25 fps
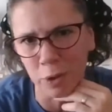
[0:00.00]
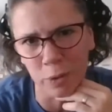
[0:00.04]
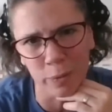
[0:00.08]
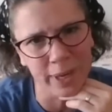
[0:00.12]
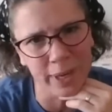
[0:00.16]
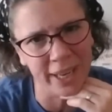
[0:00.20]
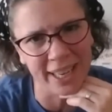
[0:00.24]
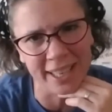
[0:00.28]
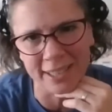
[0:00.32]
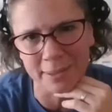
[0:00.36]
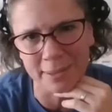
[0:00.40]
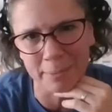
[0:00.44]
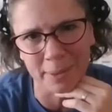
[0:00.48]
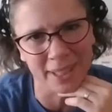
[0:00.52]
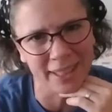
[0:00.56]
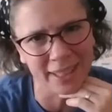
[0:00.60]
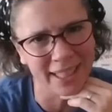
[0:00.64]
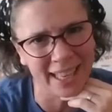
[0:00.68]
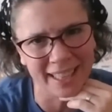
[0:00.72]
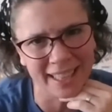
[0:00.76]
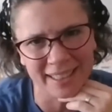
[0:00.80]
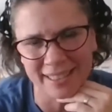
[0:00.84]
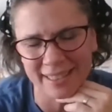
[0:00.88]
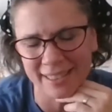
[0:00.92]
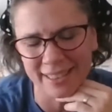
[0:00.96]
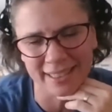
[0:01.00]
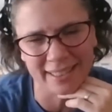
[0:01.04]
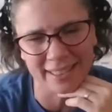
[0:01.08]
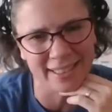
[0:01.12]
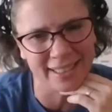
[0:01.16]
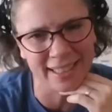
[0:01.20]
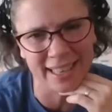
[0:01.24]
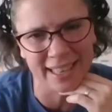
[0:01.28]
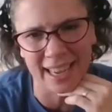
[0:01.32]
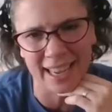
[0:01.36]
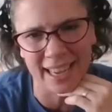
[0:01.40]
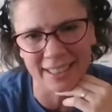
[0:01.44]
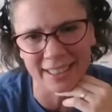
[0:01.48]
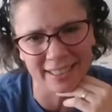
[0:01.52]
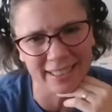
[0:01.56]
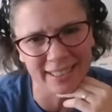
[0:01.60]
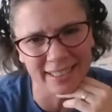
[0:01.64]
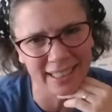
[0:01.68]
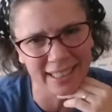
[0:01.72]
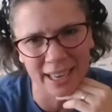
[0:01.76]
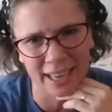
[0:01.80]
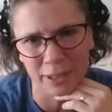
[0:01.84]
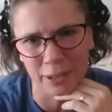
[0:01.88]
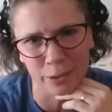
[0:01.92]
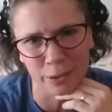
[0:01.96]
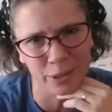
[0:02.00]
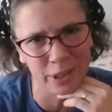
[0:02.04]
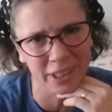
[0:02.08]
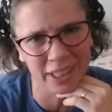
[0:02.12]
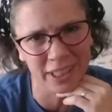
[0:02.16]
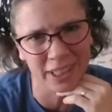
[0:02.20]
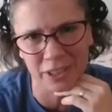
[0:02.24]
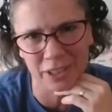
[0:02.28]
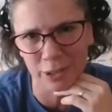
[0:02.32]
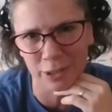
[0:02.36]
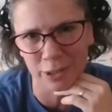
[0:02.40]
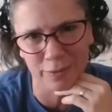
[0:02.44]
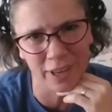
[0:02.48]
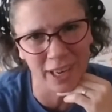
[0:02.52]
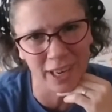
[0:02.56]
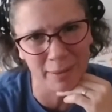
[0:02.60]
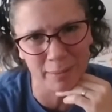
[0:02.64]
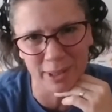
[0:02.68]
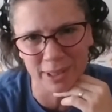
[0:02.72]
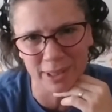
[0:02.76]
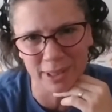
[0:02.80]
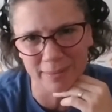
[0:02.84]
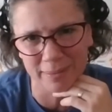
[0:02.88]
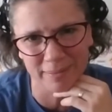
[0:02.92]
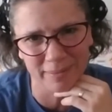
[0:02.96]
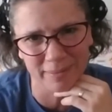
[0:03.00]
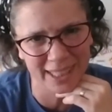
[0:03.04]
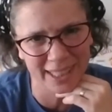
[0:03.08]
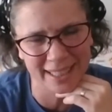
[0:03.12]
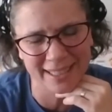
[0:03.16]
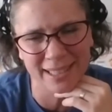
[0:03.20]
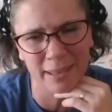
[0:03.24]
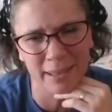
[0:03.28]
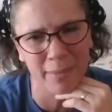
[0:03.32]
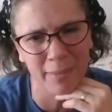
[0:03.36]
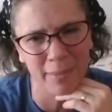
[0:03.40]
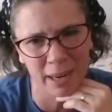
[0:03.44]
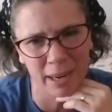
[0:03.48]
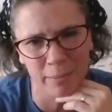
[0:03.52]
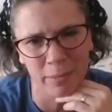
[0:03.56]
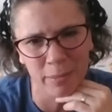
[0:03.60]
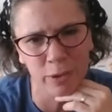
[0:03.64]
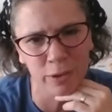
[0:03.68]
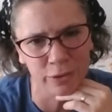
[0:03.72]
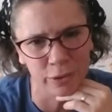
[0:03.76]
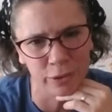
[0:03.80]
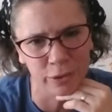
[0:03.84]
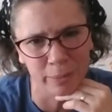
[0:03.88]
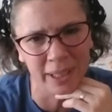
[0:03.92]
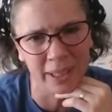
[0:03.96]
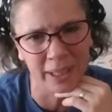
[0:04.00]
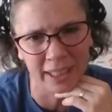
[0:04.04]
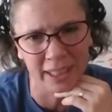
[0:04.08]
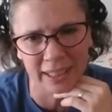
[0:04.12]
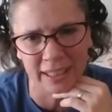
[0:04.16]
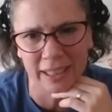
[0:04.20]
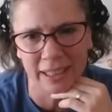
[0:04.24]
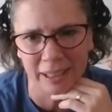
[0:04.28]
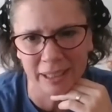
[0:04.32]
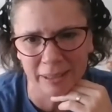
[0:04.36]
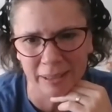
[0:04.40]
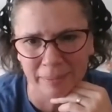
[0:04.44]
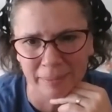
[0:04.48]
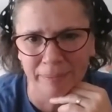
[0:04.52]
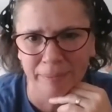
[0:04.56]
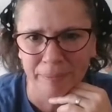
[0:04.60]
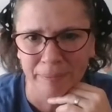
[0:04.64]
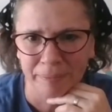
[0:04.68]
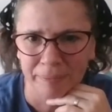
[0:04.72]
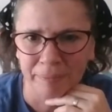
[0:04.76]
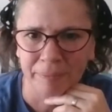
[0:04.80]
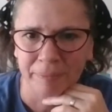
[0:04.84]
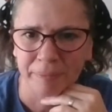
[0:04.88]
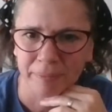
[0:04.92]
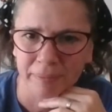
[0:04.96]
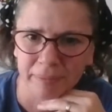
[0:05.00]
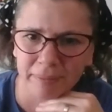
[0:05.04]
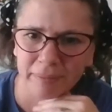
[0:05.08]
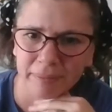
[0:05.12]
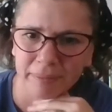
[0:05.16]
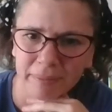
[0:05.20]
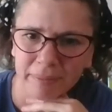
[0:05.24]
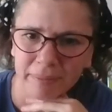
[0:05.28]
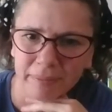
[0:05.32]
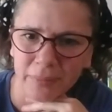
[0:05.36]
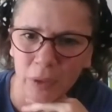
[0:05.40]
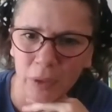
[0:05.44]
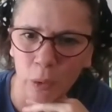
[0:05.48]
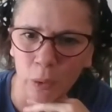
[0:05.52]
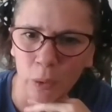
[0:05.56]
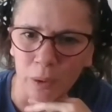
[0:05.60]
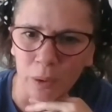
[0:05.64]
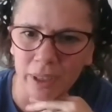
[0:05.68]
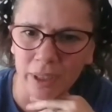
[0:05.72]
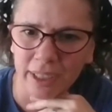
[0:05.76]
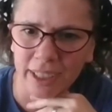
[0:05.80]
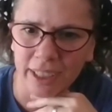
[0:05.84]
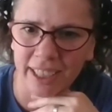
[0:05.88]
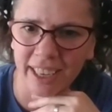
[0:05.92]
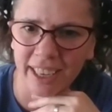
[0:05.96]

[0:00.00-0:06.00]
ways, but that's just not how you should get your fiber. No. Get some Metamucil, buddy. Oh, K kilt.